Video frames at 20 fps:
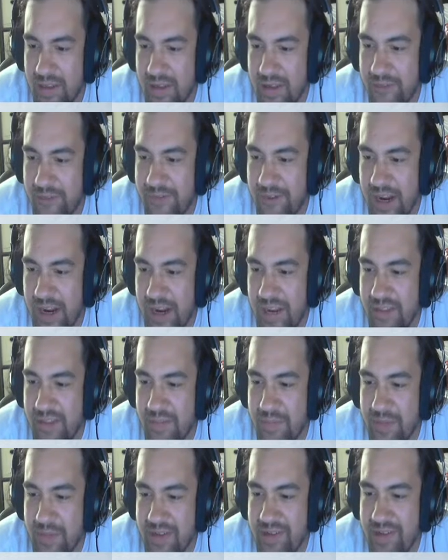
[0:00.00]
To find the
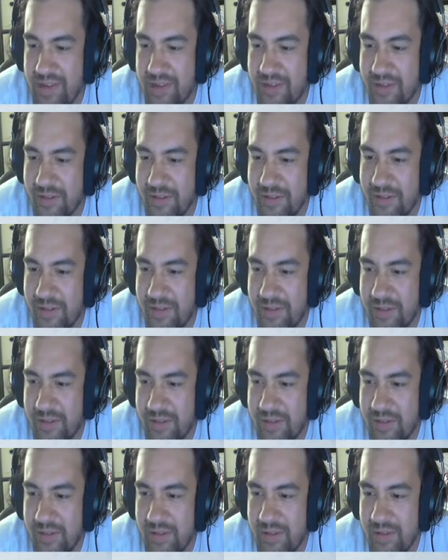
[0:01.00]
mystical,
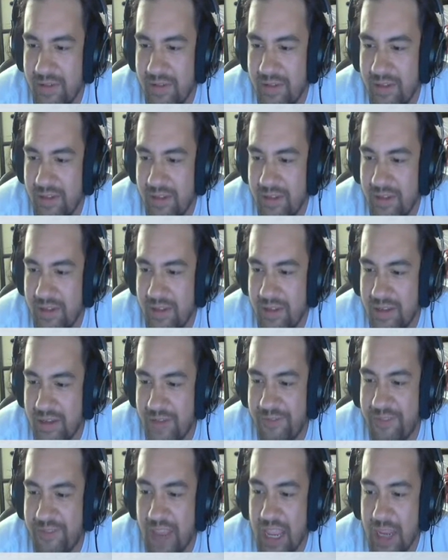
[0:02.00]
the
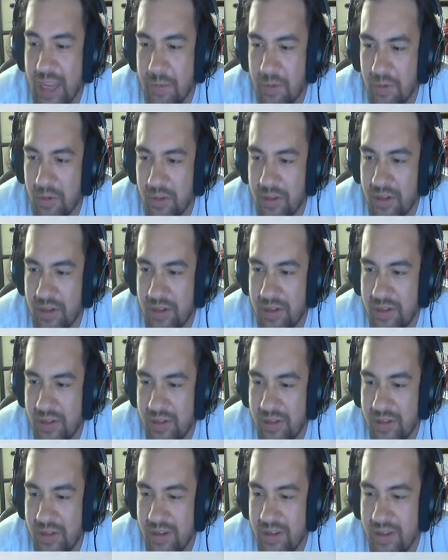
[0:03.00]
fabled,
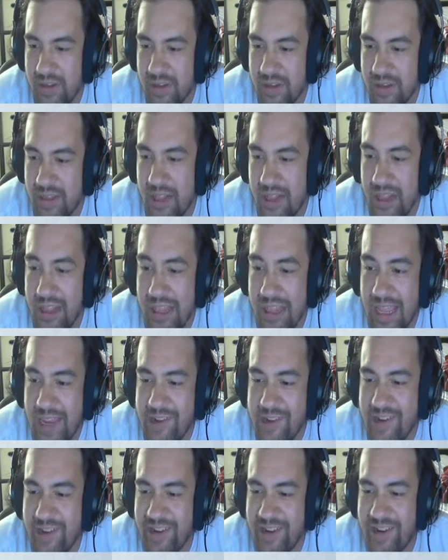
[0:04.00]
the
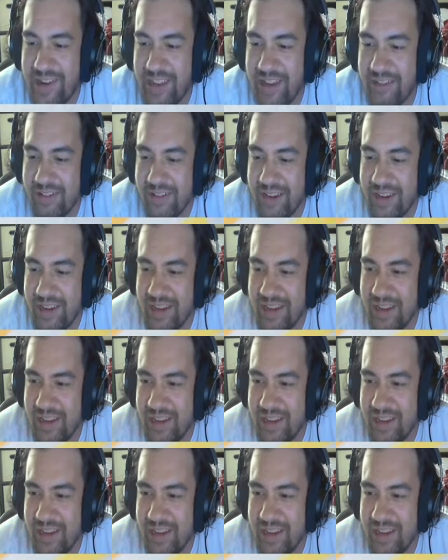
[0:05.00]
legendary